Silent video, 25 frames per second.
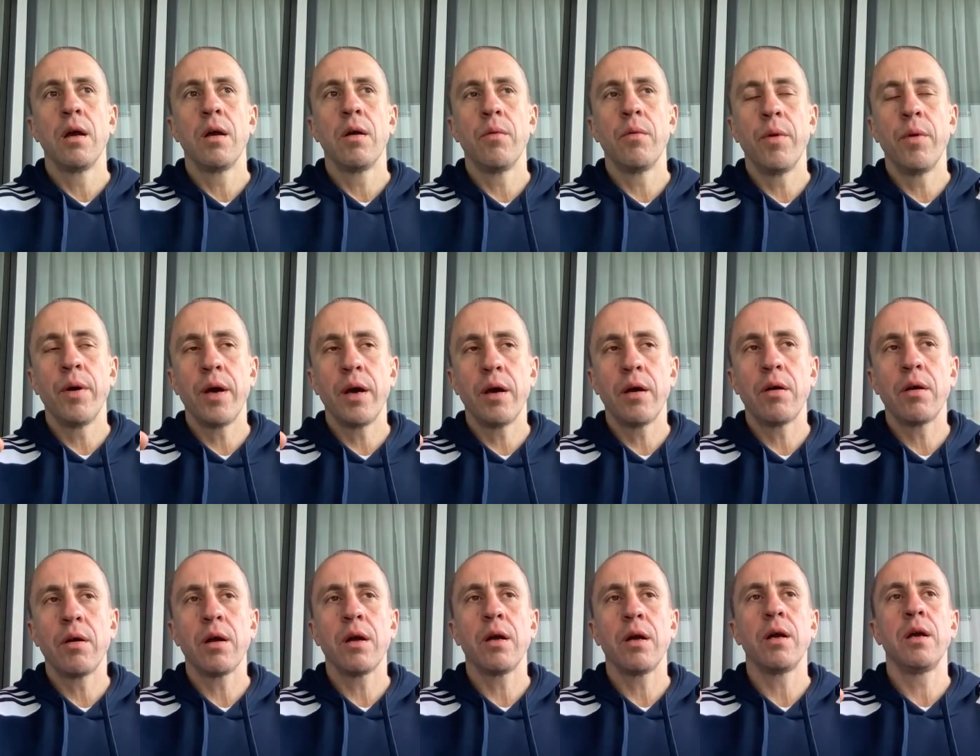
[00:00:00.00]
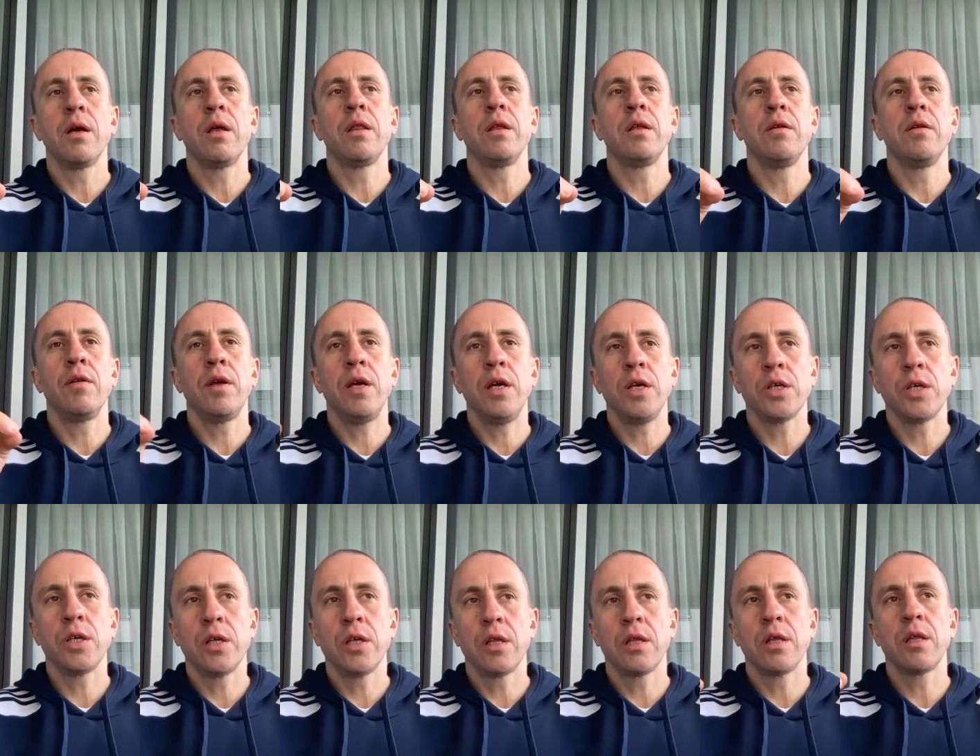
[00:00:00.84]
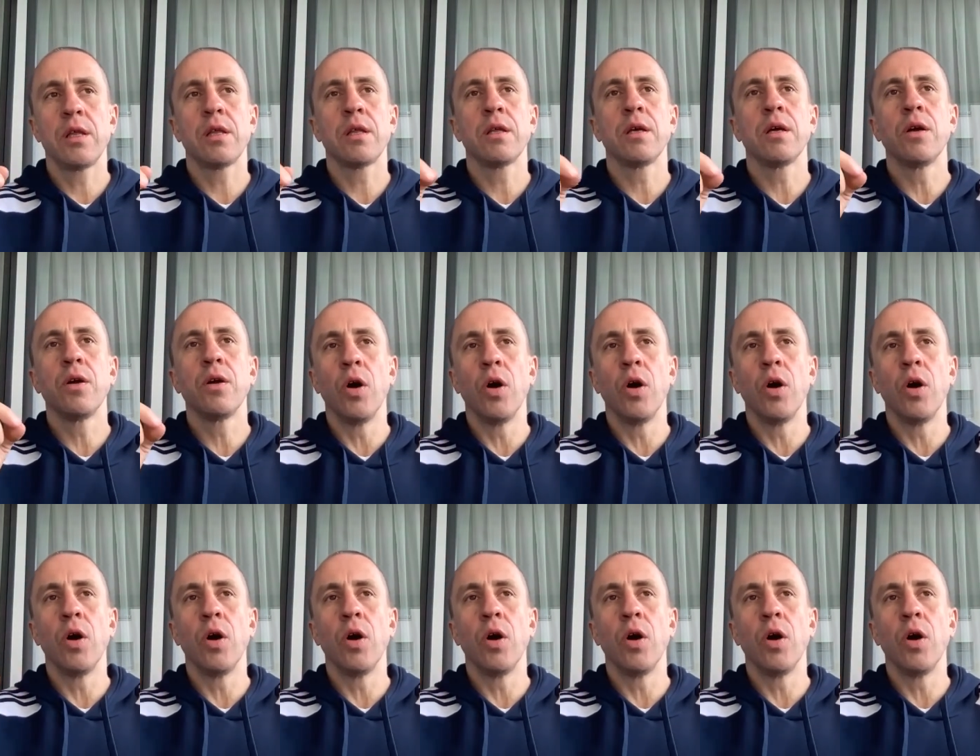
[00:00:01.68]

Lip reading: where the donations